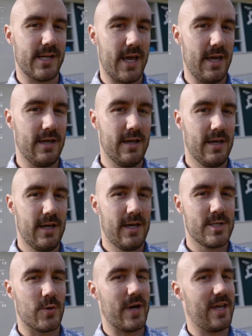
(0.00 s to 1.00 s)
today.
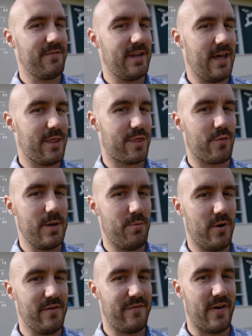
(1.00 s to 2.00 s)
So I give it a three
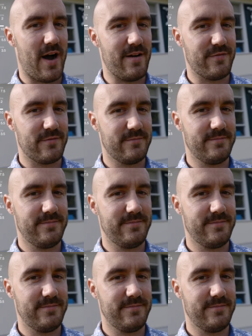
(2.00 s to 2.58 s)
point five.